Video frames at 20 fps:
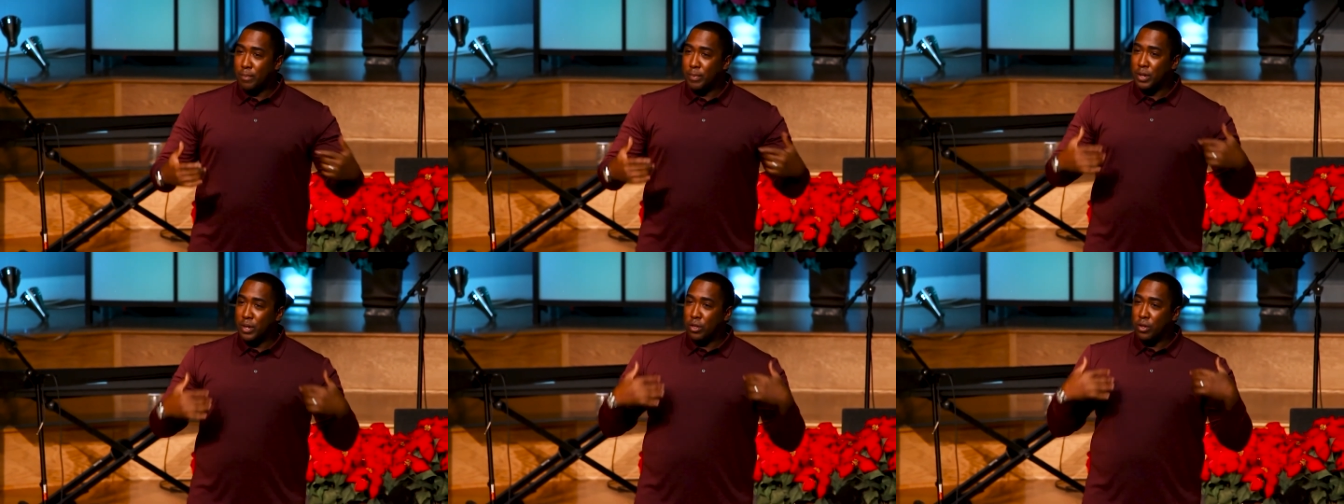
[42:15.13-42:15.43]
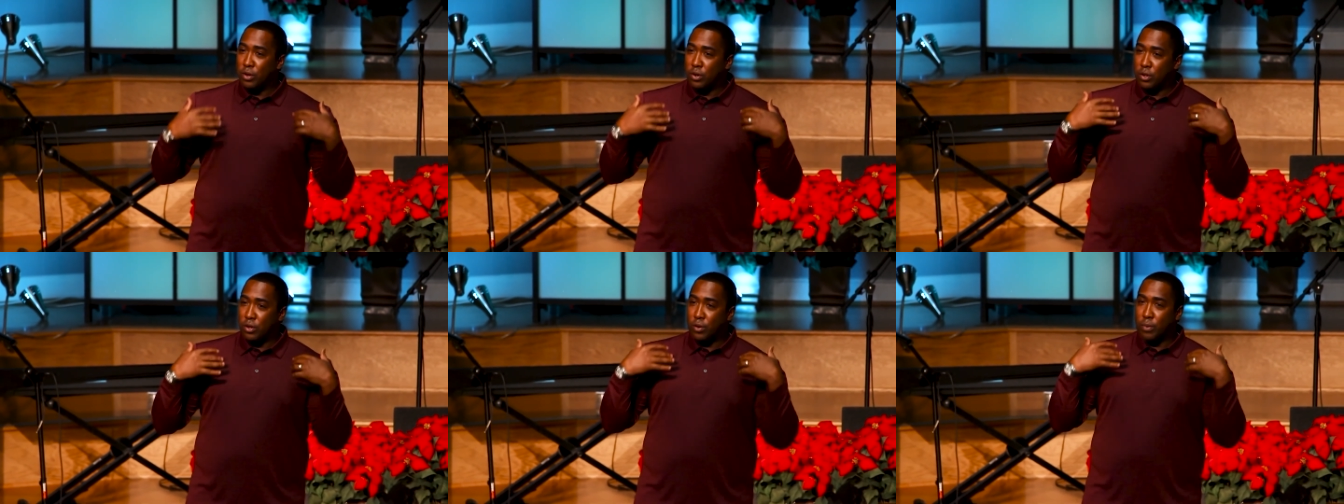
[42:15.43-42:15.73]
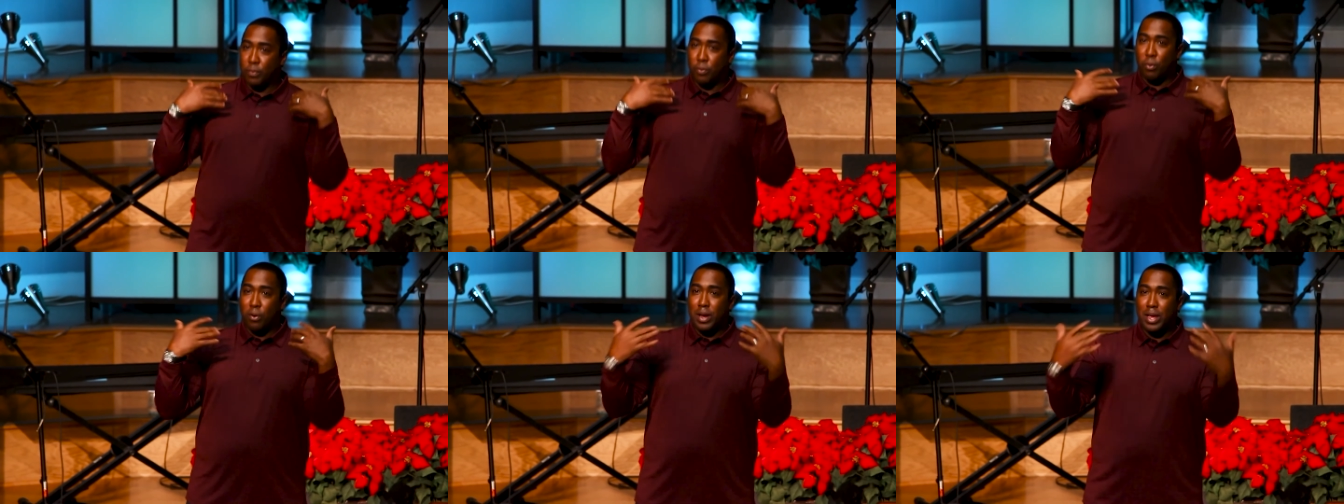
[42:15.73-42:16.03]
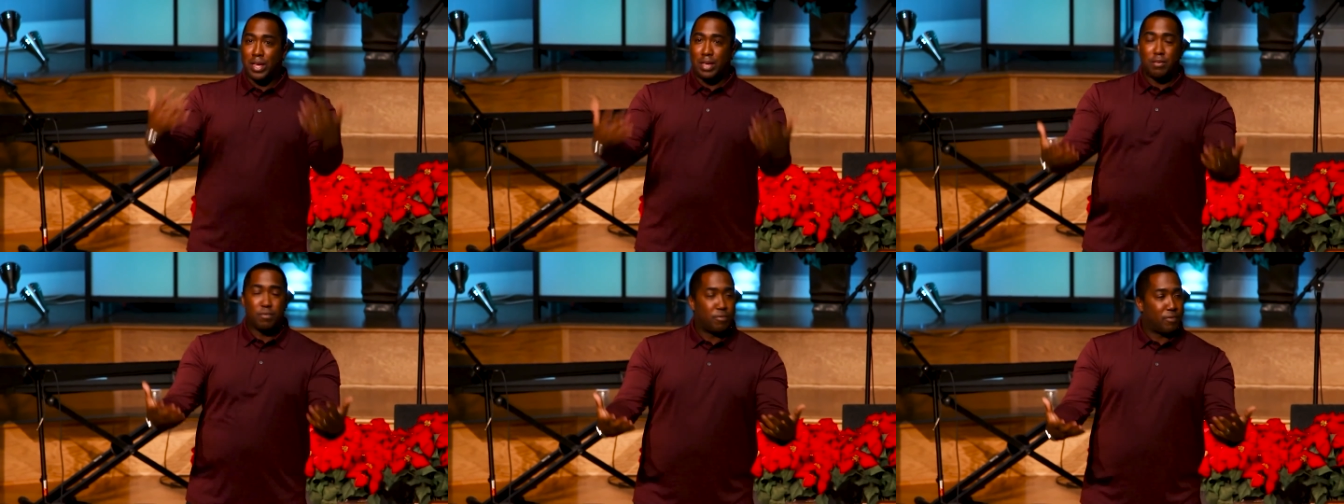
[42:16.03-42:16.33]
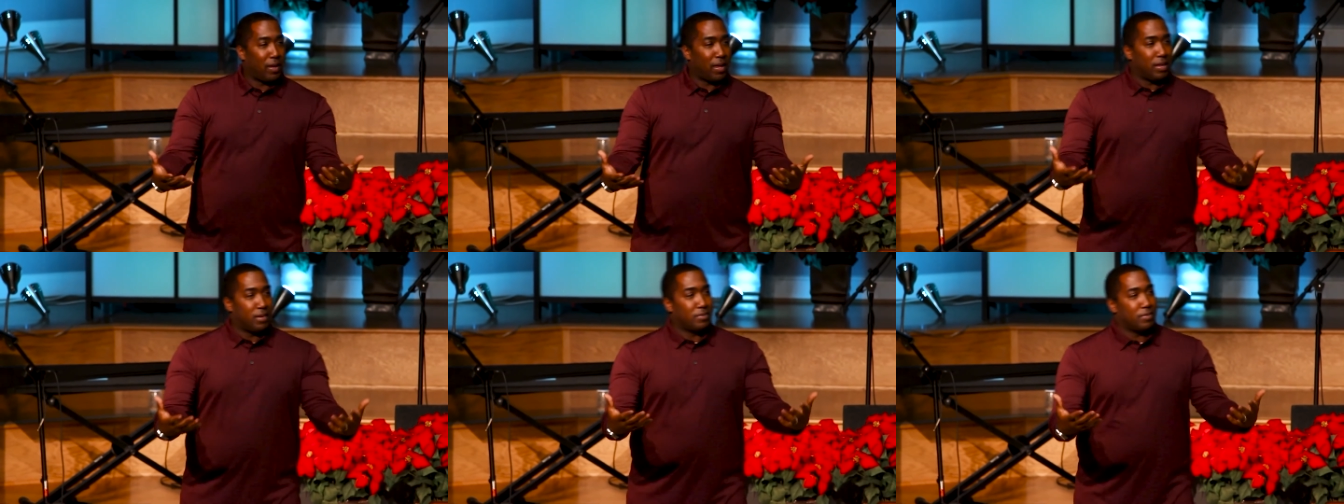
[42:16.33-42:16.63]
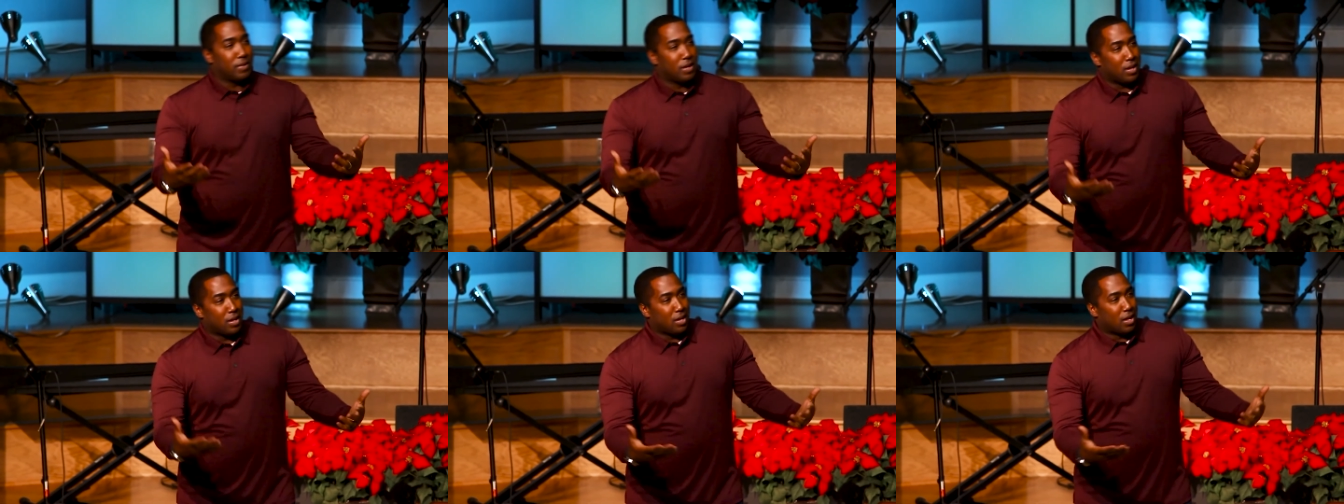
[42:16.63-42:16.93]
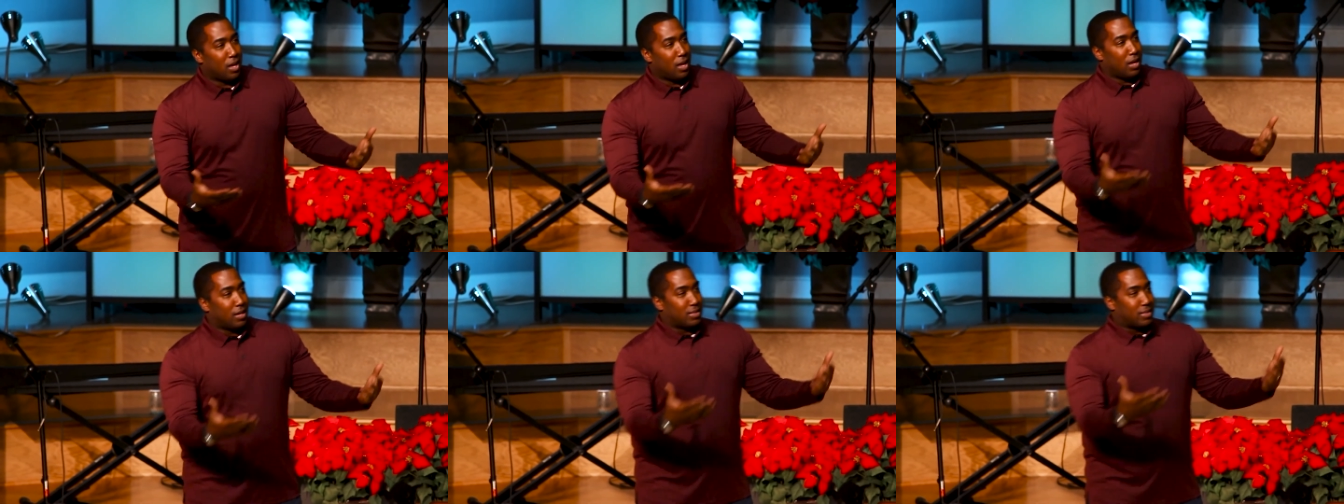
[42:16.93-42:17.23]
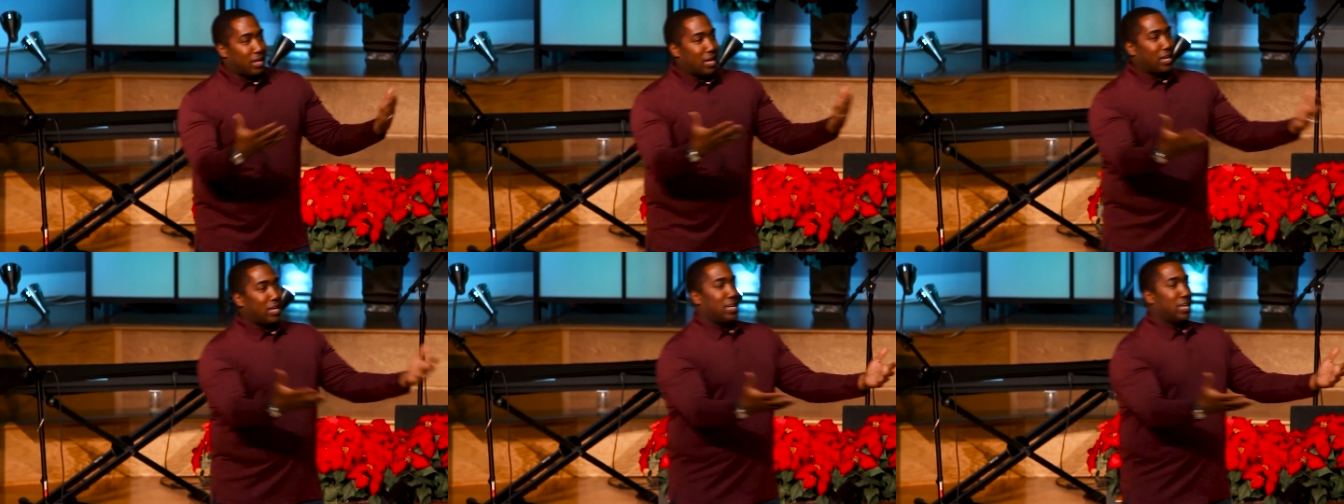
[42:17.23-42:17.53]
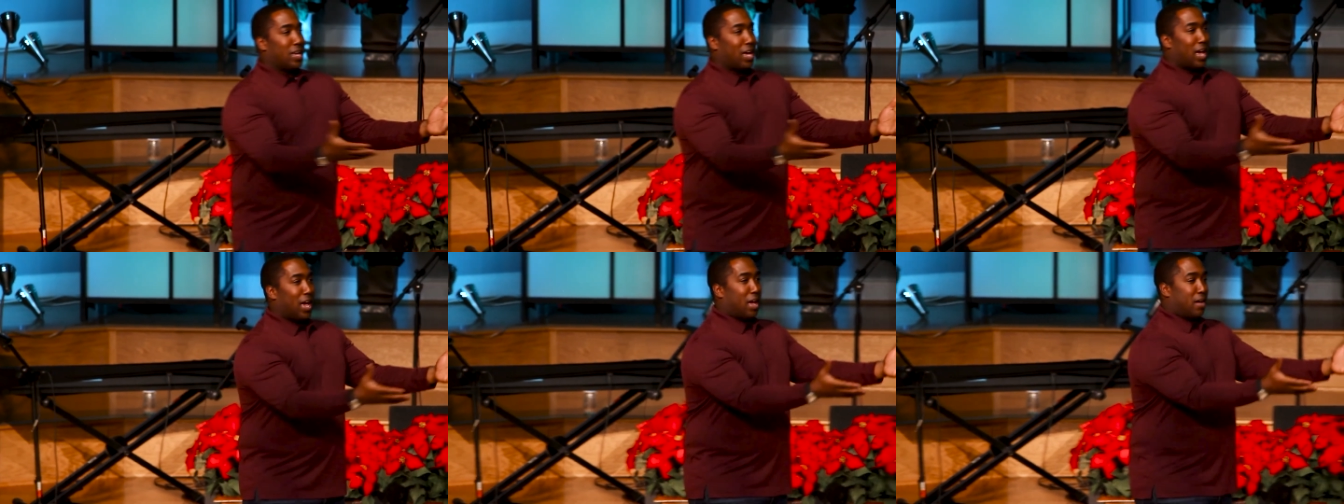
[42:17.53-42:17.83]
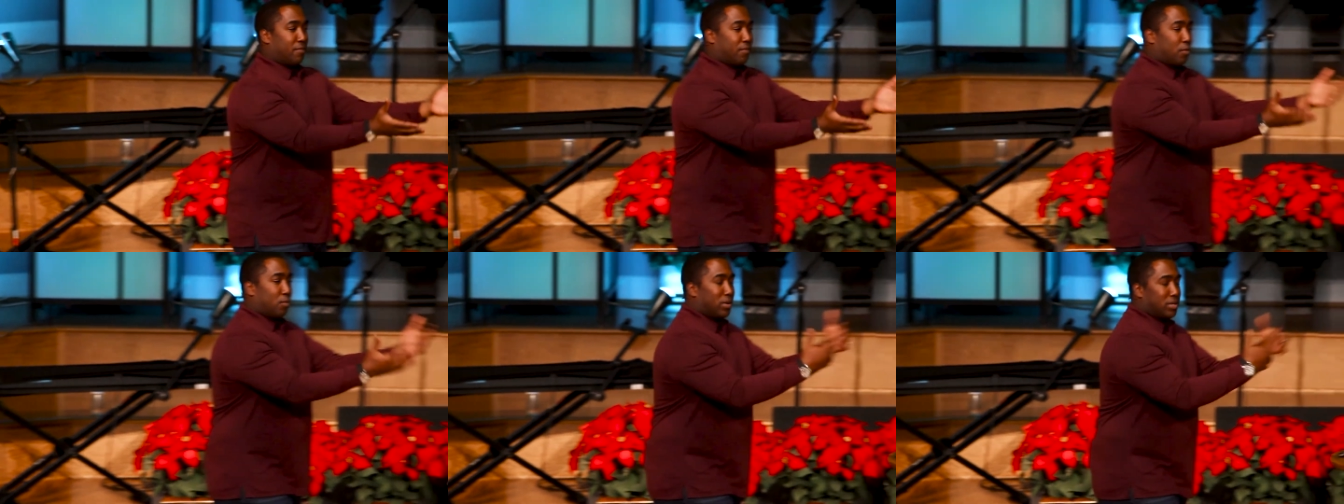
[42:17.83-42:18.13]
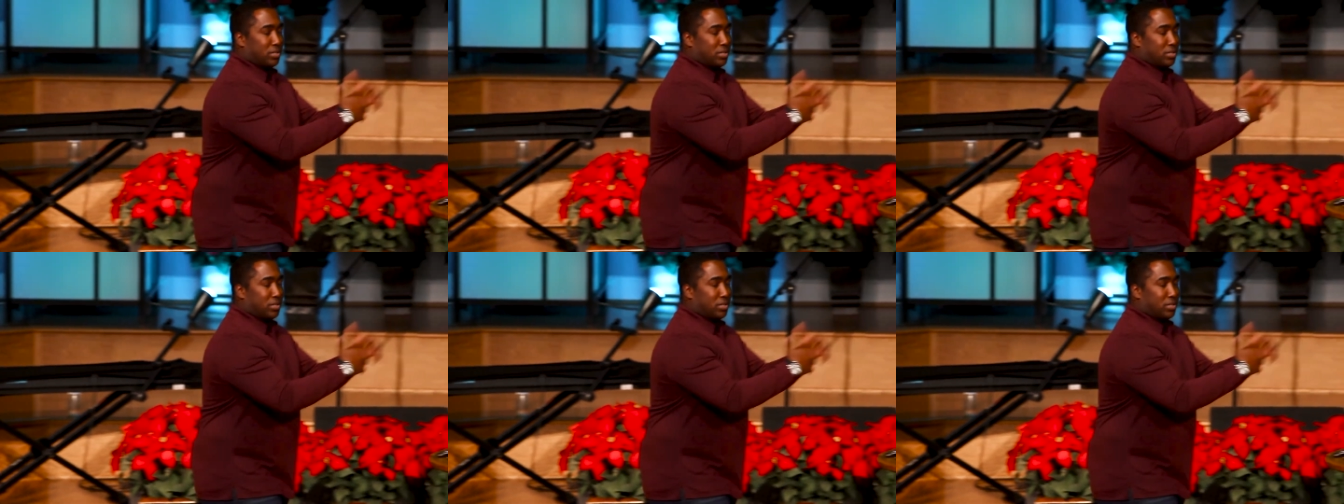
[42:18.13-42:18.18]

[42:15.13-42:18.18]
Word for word: but you're, you're praying in faith uh, thanking God for